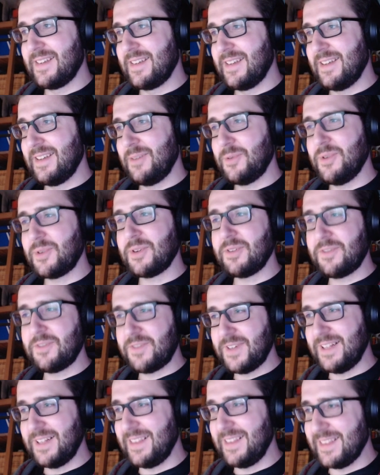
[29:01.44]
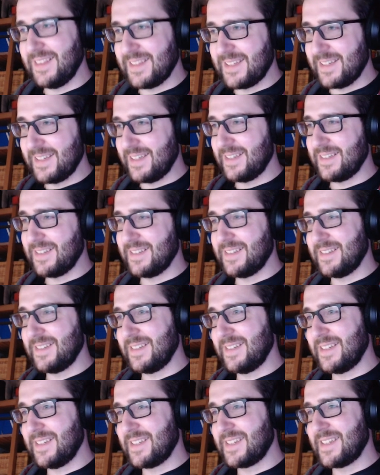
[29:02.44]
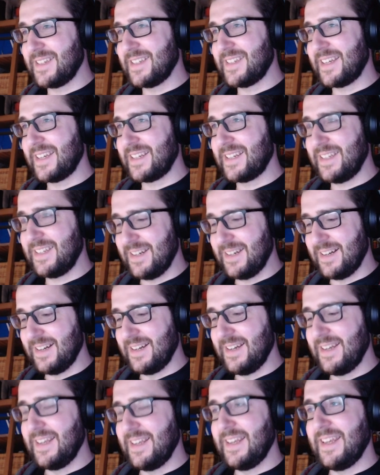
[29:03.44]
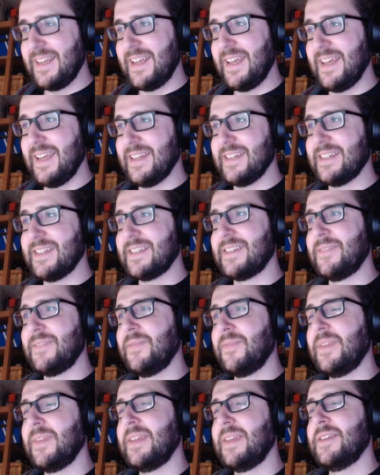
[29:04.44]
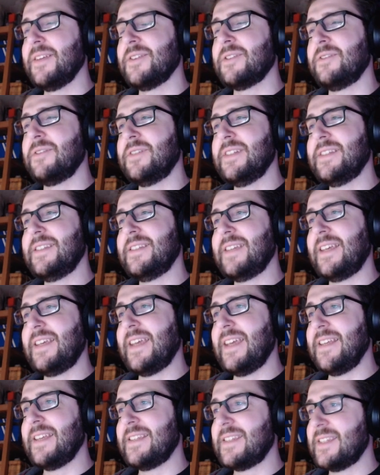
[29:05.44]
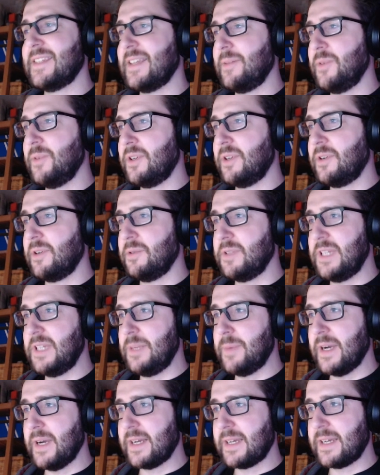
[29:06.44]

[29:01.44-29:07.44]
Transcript: we're going to fill this in a second here. And so if this is the case, I'm going to go debug